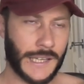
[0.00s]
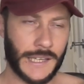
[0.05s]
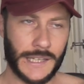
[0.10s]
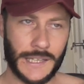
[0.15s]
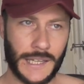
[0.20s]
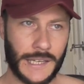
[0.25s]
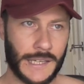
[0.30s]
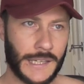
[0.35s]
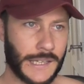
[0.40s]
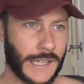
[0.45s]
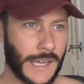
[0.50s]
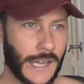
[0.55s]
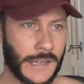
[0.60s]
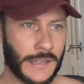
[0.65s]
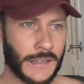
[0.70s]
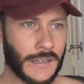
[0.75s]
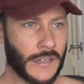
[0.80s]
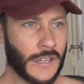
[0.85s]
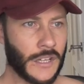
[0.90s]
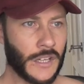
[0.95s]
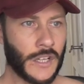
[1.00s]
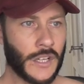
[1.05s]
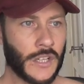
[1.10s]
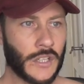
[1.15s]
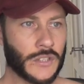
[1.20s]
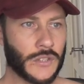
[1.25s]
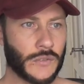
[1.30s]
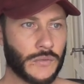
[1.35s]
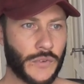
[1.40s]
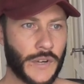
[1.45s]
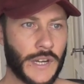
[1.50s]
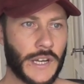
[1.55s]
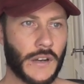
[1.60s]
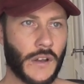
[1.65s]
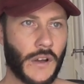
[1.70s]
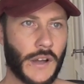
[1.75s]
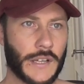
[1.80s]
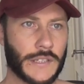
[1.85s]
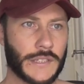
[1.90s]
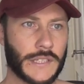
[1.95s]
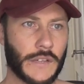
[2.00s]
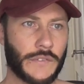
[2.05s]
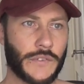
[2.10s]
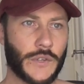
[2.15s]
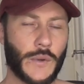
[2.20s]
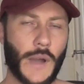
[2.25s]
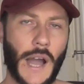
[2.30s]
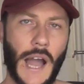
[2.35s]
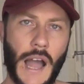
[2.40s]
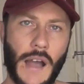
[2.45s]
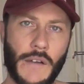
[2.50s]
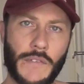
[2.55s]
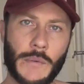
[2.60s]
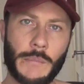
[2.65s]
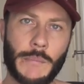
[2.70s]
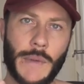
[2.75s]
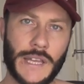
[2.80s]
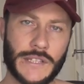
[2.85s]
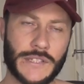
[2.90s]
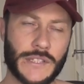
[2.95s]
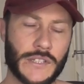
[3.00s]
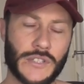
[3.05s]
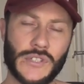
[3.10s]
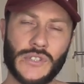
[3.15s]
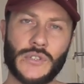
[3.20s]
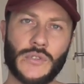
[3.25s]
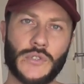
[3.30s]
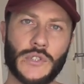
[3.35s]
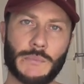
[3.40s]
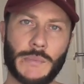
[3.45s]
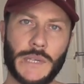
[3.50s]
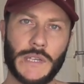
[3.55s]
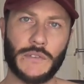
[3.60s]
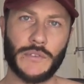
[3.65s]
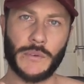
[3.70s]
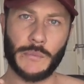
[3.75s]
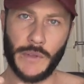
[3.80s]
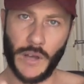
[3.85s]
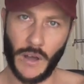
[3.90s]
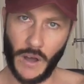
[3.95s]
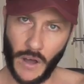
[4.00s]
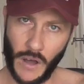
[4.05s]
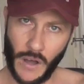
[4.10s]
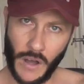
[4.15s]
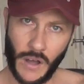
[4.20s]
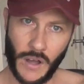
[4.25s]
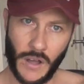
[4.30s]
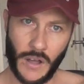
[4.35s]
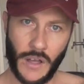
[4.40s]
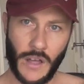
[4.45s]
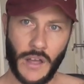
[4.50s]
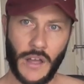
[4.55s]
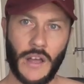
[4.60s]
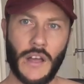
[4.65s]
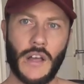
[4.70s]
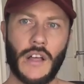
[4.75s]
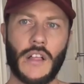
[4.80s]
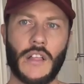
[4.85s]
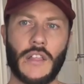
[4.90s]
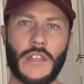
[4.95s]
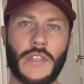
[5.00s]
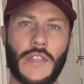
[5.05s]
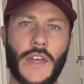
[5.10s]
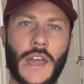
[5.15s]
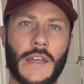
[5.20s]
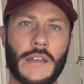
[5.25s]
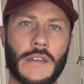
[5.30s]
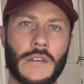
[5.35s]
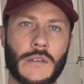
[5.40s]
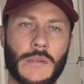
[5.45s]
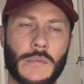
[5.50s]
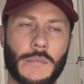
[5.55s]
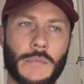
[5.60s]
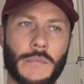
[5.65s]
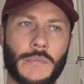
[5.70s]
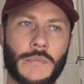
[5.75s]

again and again to realize if you have a message and you speak from the heart, then,